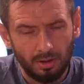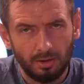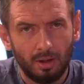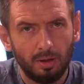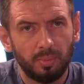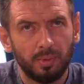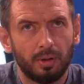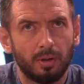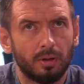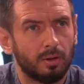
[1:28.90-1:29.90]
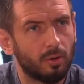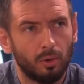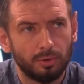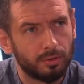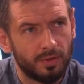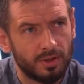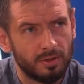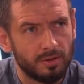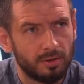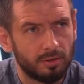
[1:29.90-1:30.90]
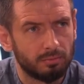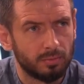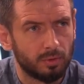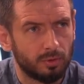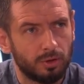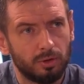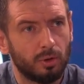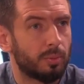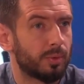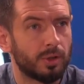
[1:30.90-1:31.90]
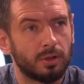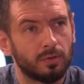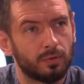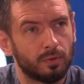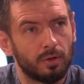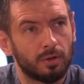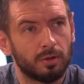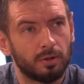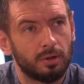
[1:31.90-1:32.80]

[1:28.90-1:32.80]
it help uh, older vessels continue operating for longer?